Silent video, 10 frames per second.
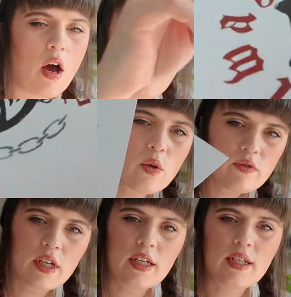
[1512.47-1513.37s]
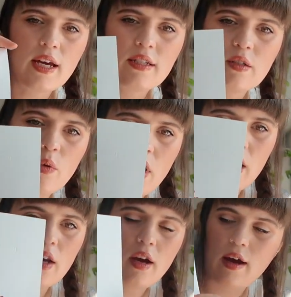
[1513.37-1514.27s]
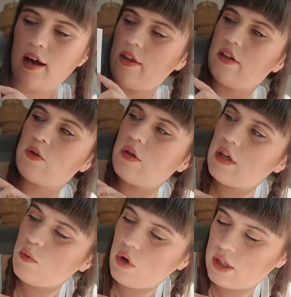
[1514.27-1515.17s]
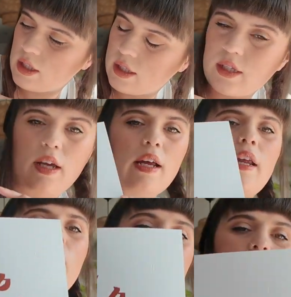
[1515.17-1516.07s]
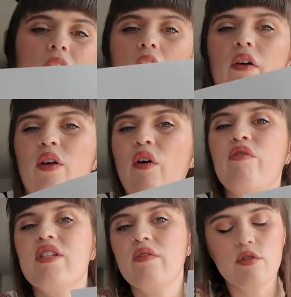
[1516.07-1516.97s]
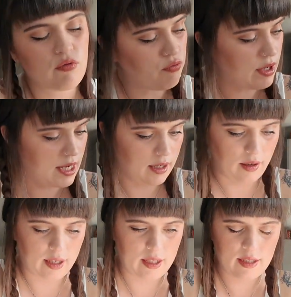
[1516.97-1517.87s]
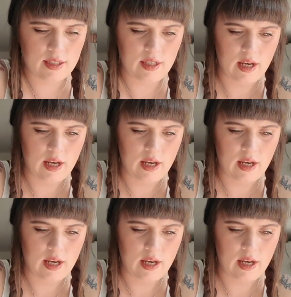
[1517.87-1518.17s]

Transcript: Okay, so I've done a test one. This one was slightly off center, and obviously I've just realized